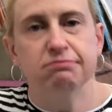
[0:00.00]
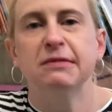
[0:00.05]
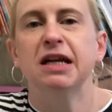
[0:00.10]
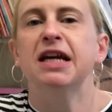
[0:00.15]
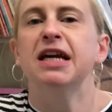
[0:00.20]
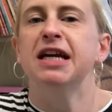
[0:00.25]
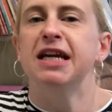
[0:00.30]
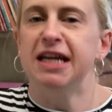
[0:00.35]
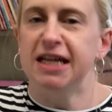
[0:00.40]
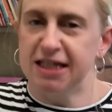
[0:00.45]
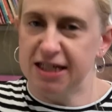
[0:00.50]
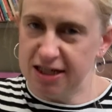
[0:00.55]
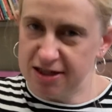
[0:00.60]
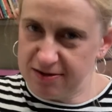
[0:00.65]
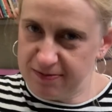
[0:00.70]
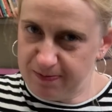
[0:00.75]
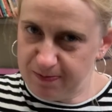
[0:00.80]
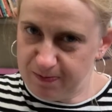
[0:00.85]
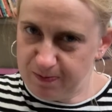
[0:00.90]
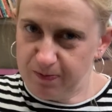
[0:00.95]
He did.
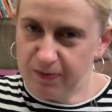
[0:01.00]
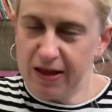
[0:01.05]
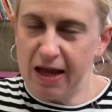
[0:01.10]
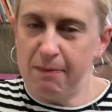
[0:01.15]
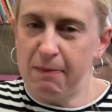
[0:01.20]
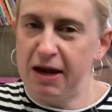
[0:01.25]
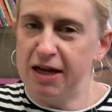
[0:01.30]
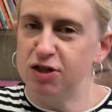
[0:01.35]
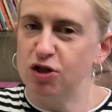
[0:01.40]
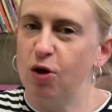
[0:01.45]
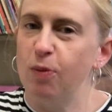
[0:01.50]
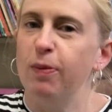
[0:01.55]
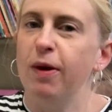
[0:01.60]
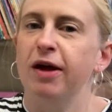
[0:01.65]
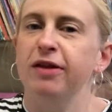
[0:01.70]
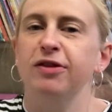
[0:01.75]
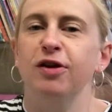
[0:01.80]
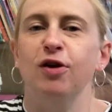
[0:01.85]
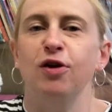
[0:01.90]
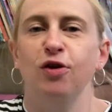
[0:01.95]
They made up and
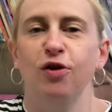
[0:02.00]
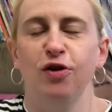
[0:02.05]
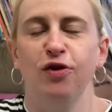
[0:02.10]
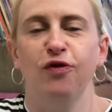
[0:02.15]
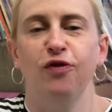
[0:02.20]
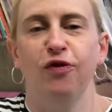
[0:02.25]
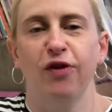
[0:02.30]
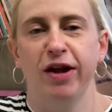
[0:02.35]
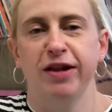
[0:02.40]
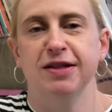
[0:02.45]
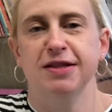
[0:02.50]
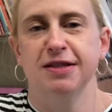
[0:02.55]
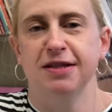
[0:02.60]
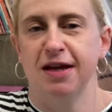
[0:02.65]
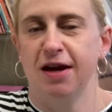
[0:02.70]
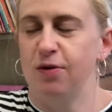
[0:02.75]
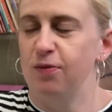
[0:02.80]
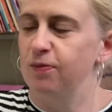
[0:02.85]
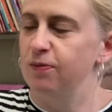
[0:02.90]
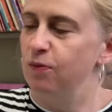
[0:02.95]
they're good friends
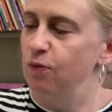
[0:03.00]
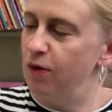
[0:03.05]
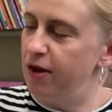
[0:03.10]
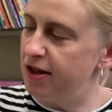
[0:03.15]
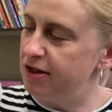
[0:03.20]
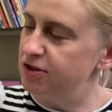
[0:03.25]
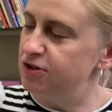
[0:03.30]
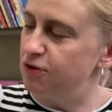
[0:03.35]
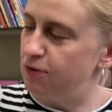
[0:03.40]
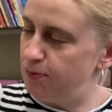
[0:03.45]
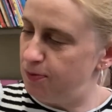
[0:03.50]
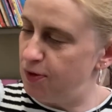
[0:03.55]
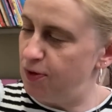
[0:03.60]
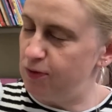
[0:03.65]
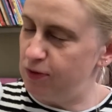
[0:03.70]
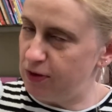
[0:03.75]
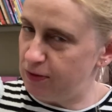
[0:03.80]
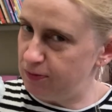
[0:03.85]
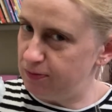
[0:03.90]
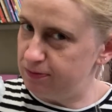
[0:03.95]
now. Well done,
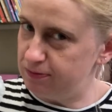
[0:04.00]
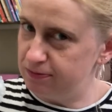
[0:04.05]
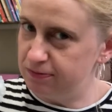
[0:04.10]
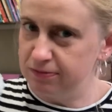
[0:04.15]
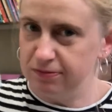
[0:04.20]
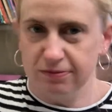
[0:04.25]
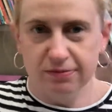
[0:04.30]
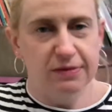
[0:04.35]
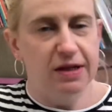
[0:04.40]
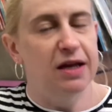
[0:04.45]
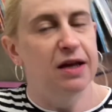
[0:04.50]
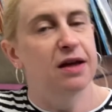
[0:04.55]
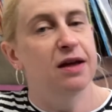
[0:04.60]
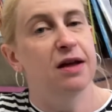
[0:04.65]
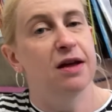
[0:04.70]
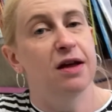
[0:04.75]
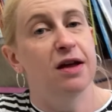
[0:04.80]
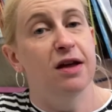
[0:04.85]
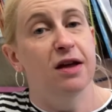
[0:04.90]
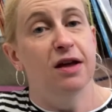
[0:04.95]
Polo.
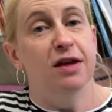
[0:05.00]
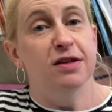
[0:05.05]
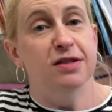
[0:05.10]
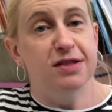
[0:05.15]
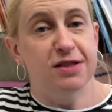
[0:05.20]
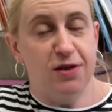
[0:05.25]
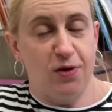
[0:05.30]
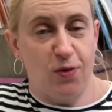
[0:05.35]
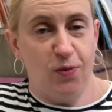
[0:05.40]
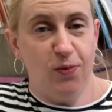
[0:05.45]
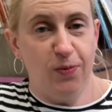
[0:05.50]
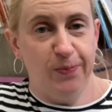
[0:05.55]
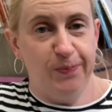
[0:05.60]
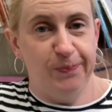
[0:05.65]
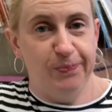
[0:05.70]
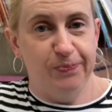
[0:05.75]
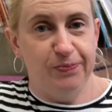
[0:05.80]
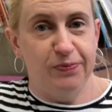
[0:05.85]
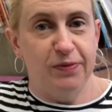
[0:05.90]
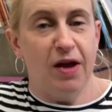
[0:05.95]
So
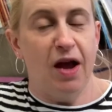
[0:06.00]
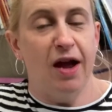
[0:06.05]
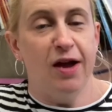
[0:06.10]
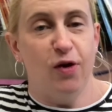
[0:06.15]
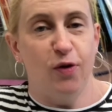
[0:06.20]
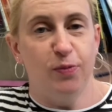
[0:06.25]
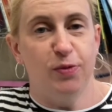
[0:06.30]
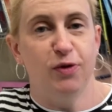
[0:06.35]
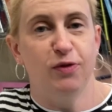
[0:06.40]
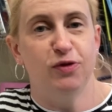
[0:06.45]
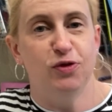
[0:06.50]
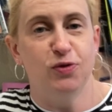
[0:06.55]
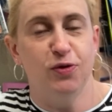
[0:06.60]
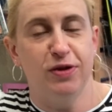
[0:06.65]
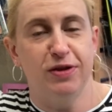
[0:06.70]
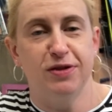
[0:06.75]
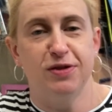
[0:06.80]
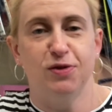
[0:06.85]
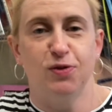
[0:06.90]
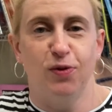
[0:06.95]
I hope you enjoyed the
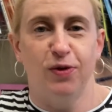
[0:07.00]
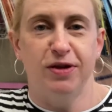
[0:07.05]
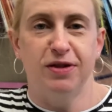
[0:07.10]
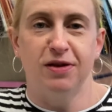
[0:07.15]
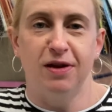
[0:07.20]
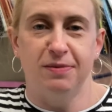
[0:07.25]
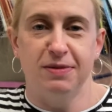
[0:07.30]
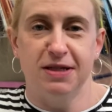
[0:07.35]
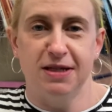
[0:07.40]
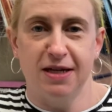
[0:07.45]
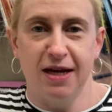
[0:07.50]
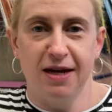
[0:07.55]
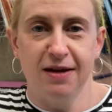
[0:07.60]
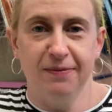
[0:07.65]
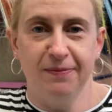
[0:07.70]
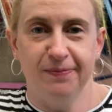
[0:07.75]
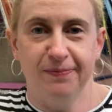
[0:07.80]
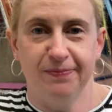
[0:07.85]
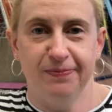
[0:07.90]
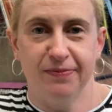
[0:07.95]
story time today.
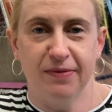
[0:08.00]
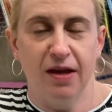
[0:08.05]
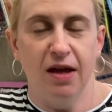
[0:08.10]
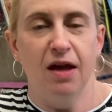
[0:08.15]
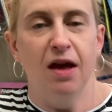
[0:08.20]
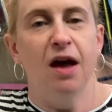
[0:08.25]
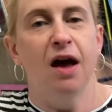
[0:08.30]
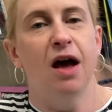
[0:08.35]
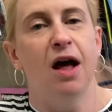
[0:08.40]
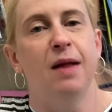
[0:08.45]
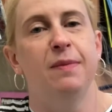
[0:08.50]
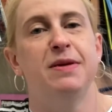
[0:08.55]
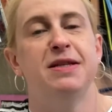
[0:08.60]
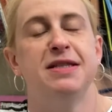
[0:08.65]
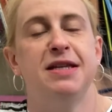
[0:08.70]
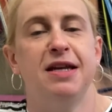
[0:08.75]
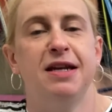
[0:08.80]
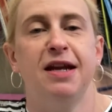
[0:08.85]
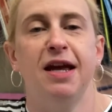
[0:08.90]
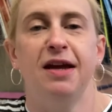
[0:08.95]
I'll be
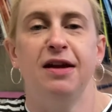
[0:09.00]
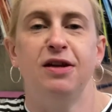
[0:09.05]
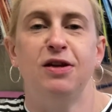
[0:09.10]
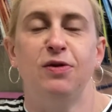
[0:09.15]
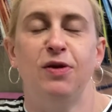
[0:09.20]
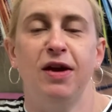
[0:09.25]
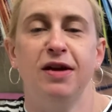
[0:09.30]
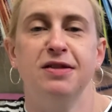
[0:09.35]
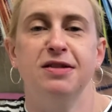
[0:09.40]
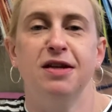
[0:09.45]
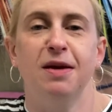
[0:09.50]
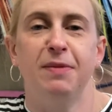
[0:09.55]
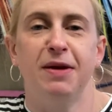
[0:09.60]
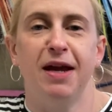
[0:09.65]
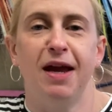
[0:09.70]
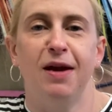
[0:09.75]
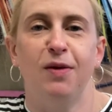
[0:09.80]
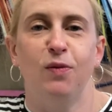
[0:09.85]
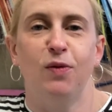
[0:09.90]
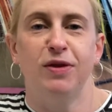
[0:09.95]
seeing you next time
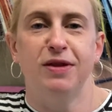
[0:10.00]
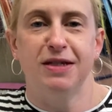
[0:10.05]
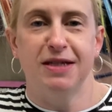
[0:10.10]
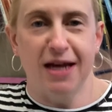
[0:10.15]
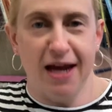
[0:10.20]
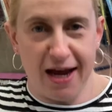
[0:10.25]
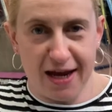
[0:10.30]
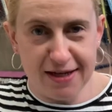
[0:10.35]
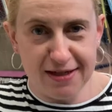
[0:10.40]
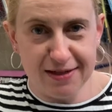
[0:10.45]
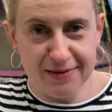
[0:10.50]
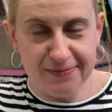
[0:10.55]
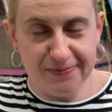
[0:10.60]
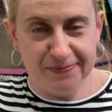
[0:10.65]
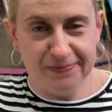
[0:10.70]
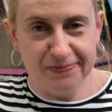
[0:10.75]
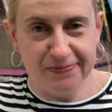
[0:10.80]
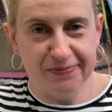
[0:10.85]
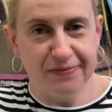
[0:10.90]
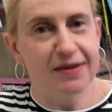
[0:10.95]
again with Ted.
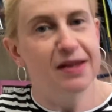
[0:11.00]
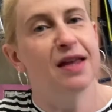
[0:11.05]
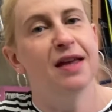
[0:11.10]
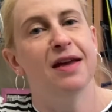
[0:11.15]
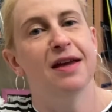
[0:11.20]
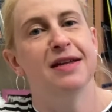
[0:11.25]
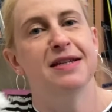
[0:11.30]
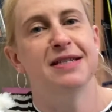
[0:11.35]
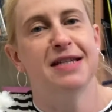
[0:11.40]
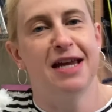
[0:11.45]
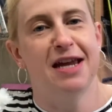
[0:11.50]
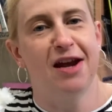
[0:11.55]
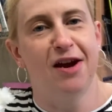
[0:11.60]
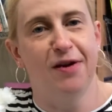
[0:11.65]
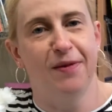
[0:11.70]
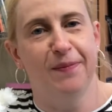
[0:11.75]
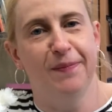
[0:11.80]
Take care.